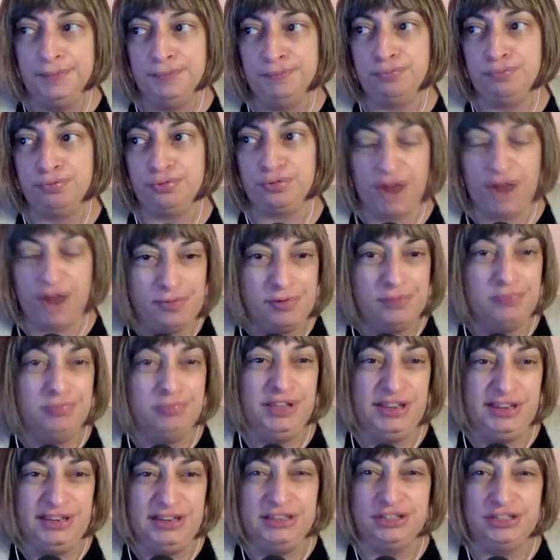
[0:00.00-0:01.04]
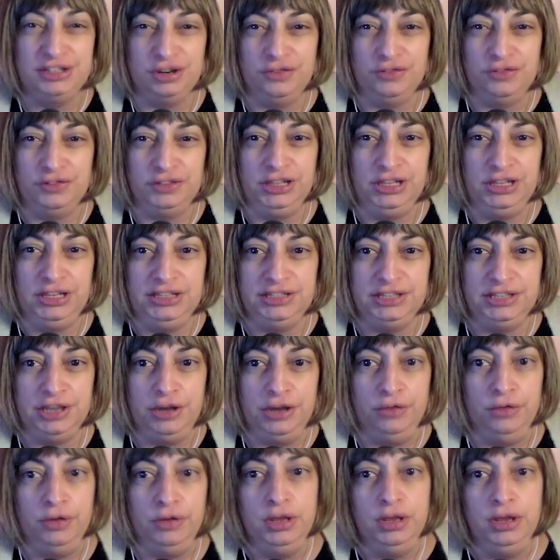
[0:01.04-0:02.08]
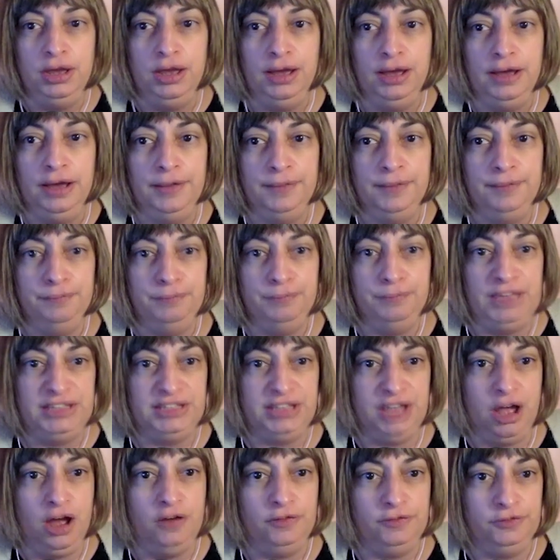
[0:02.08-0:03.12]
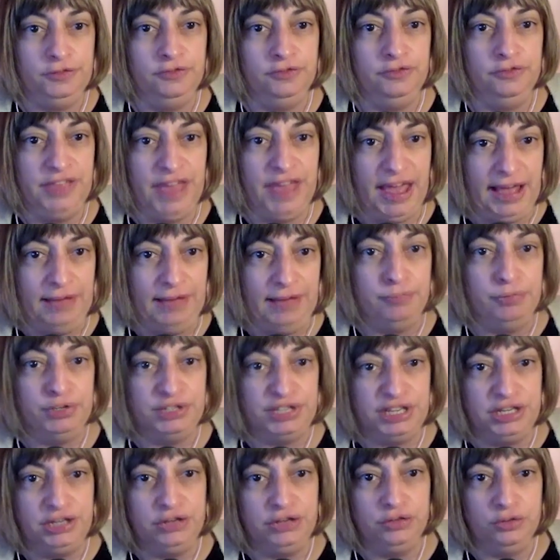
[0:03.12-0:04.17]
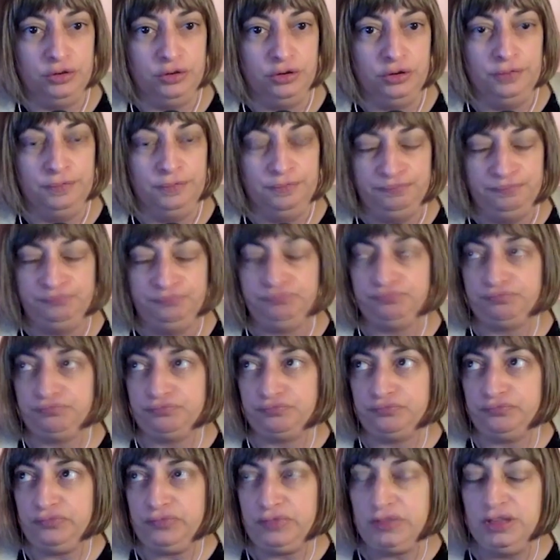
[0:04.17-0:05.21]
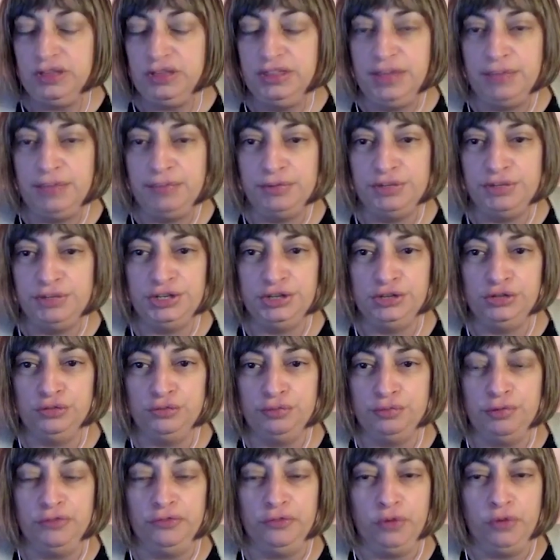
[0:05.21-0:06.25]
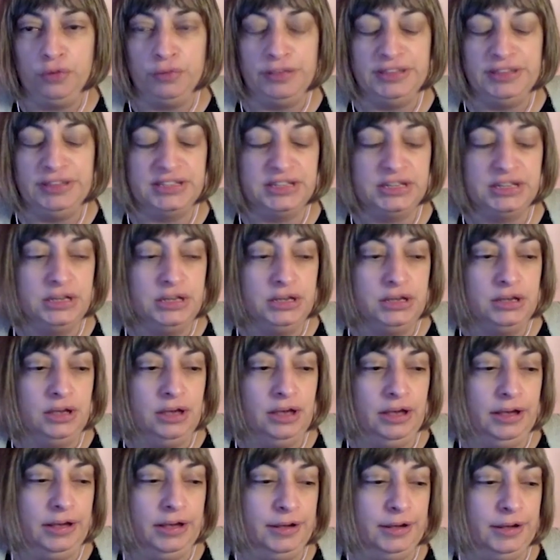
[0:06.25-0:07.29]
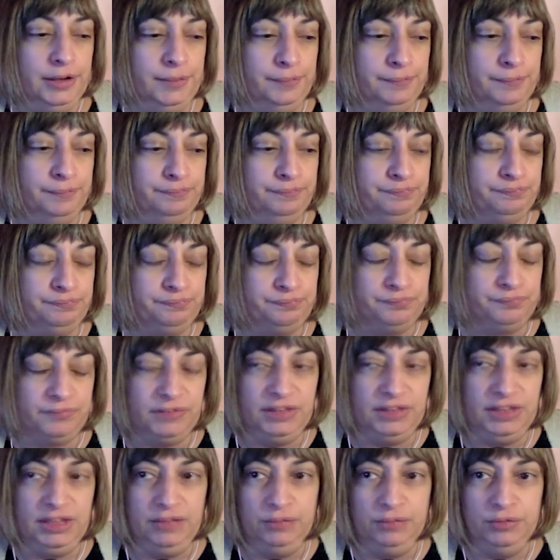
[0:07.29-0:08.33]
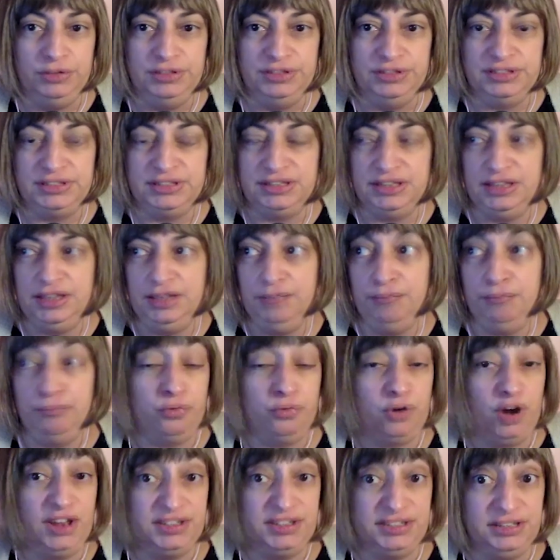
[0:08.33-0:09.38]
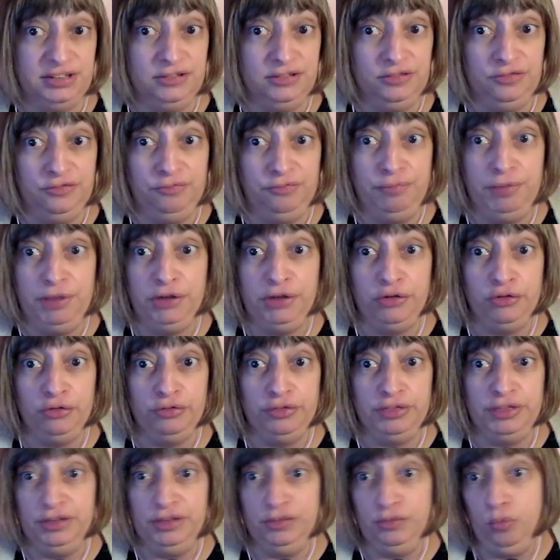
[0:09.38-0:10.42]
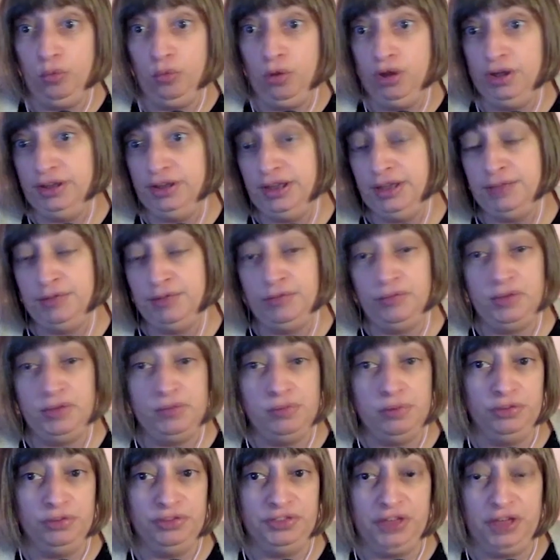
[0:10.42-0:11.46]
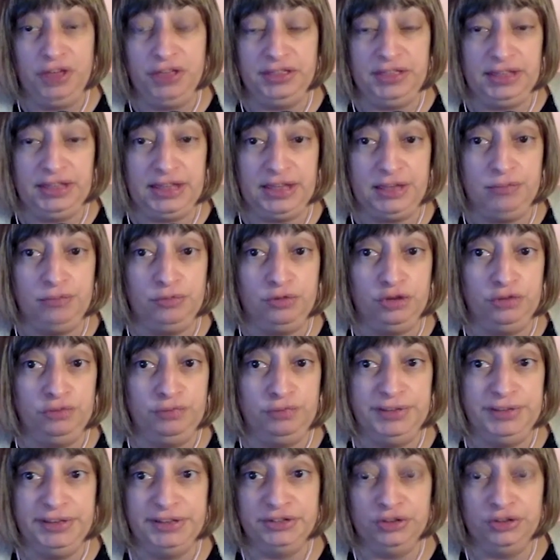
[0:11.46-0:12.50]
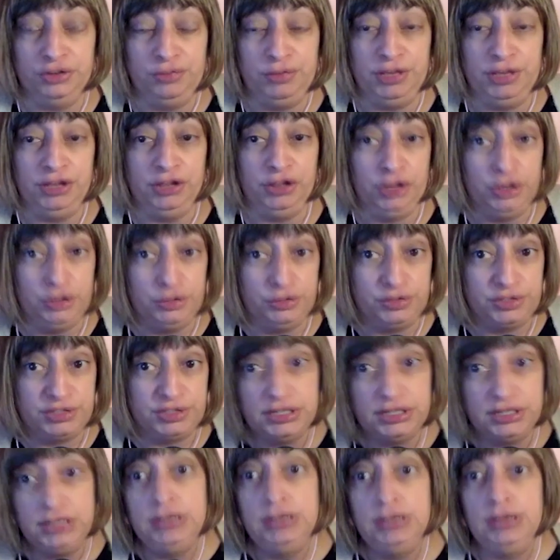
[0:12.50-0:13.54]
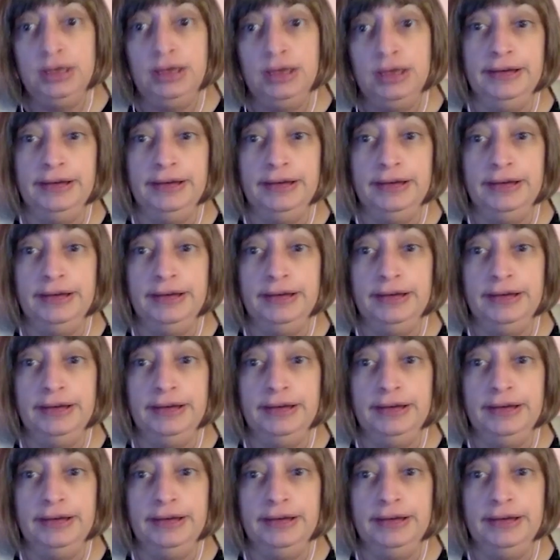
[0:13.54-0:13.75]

Probably deservedly so. Mm-hmm. Based off of that particular performance. It was impressive, bigger than we both thought that game could potentially be close. Yeah.